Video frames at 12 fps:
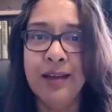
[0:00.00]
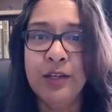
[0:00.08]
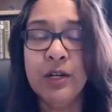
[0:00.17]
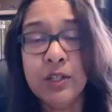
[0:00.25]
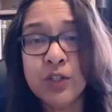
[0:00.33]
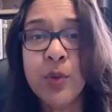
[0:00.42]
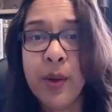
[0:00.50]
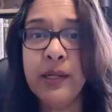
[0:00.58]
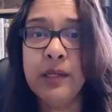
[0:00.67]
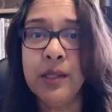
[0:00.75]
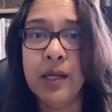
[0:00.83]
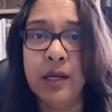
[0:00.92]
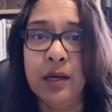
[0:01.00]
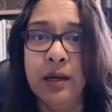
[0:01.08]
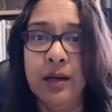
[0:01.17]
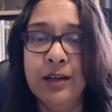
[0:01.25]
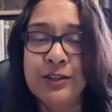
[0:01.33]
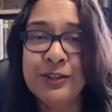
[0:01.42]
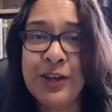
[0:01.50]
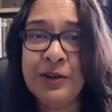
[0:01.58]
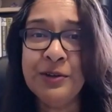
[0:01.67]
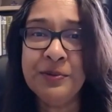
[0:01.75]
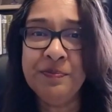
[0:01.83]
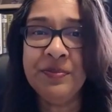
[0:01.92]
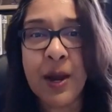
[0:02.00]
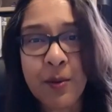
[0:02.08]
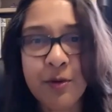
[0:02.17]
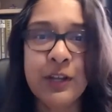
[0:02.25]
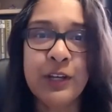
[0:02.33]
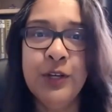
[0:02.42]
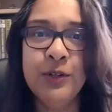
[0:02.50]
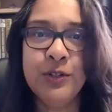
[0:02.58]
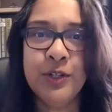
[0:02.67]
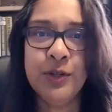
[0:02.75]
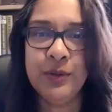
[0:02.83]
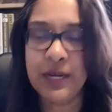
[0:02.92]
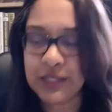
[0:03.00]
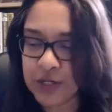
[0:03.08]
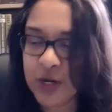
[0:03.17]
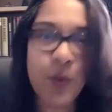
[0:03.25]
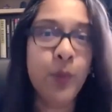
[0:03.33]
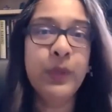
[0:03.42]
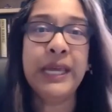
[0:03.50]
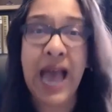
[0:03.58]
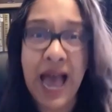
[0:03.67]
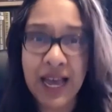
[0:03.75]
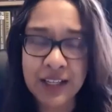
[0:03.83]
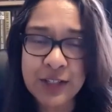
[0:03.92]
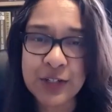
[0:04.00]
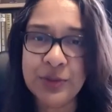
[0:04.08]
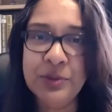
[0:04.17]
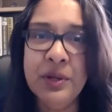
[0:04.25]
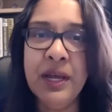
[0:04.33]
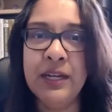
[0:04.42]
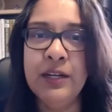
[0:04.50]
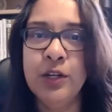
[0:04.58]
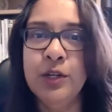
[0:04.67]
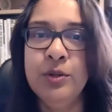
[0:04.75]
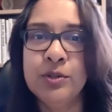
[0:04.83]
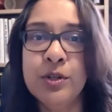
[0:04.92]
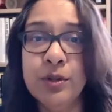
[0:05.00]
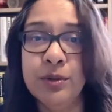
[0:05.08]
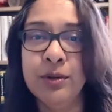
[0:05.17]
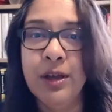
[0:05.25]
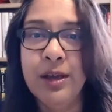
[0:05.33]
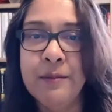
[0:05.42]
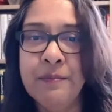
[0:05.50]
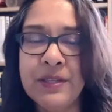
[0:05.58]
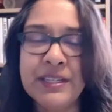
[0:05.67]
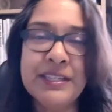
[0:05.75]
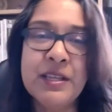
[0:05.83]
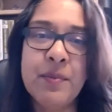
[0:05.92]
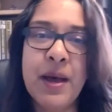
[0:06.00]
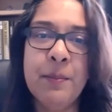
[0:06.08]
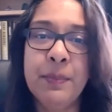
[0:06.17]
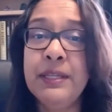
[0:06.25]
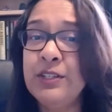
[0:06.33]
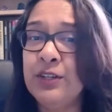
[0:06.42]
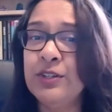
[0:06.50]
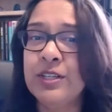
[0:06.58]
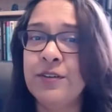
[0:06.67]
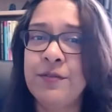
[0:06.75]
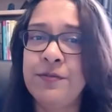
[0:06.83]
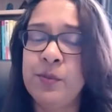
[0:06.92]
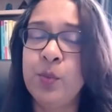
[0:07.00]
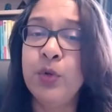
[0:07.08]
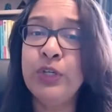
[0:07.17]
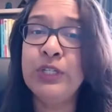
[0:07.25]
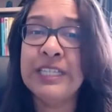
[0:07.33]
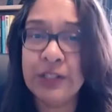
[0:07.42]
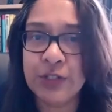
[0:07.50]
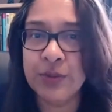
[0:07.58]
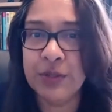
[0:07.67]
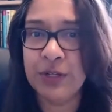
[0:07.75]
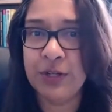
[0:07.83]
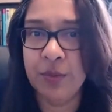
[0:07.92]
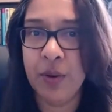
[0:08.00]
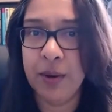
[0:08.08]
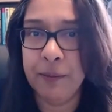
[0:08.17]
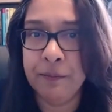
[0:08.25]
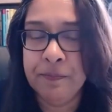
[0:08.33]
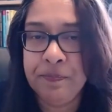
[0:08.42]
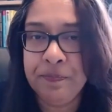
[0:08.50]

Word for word: You didn't do anything. So now we're in Q2. Let's look at what we can do in Q2. This isn't about beating yourself up for what you didn't do in Q1.